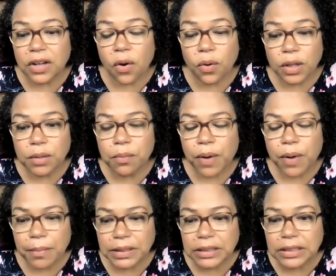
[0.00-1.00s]
Oakland
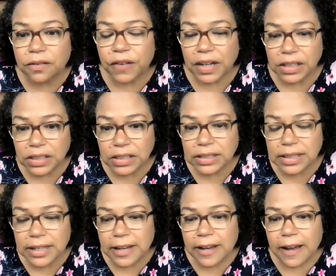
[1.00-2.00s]
Promise's funds.
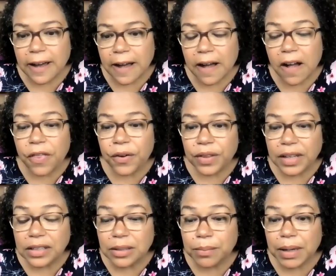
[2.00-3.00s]
Other than
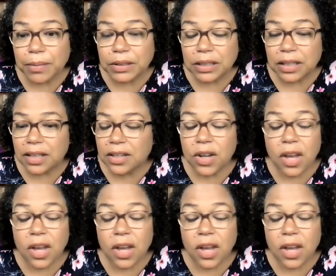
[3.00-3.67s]
to be able to